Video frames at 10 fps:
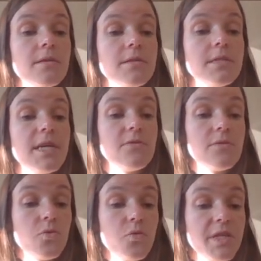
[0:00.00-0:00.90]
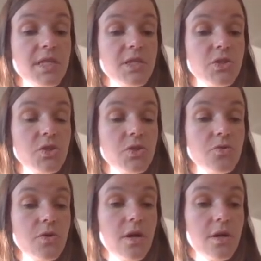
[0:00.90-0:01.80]
Then we need
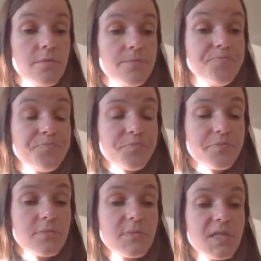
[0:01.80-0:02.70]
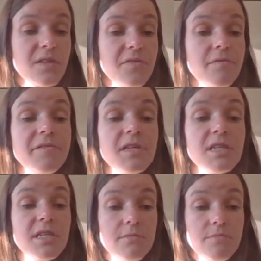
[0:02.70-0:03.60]
to fill
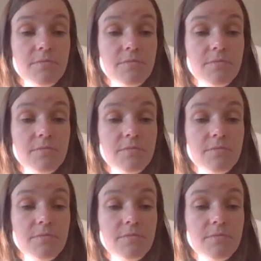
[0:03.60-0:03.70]
in